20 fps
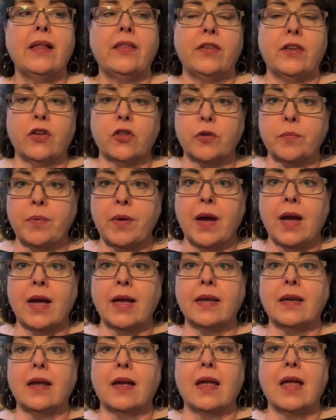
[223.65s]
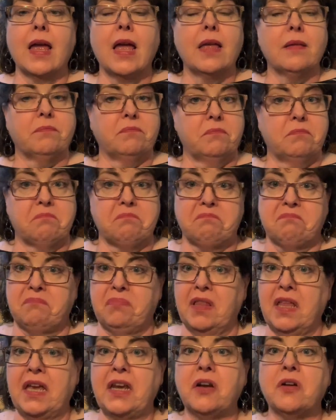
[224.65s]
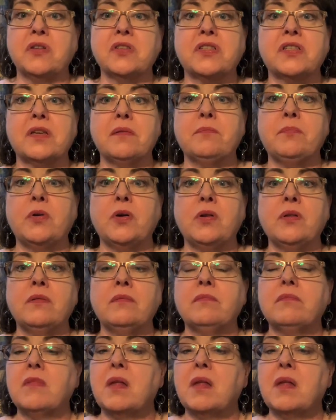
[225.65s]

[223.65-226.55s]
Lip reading: The other pot, plain old simple,